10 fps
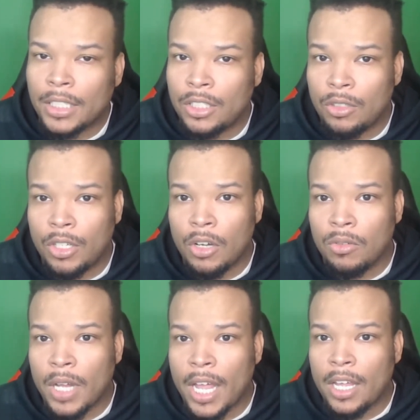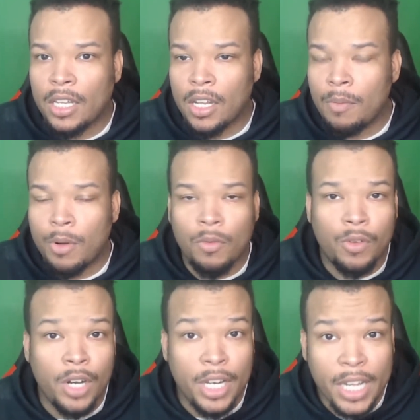You don't like lump over
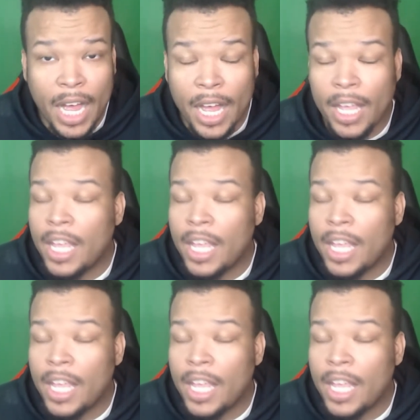and die.